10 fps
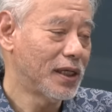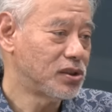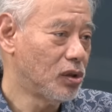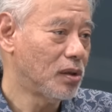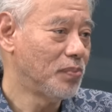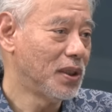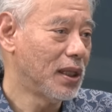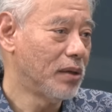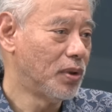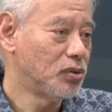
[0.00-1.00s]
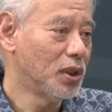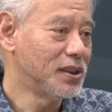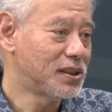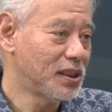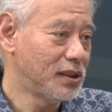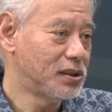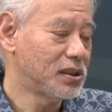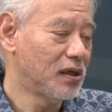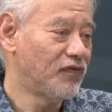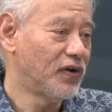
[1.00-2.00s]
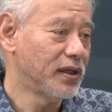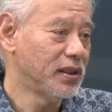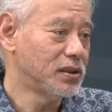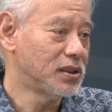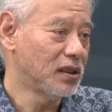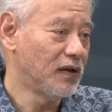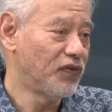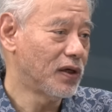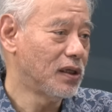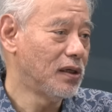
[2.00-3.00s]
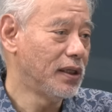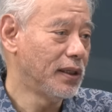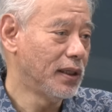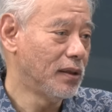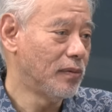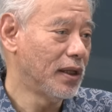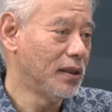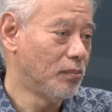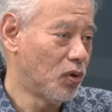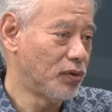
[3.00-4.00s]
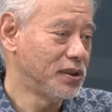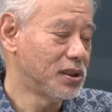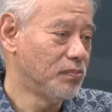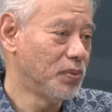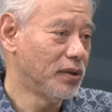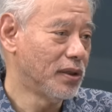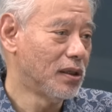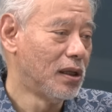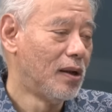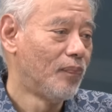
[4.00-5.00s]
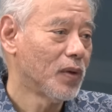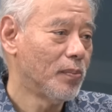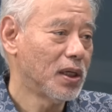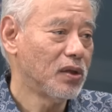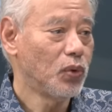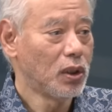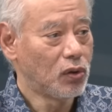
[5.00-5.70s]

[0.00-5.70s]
has not been able to assert itself very significantly in more recent period. But if we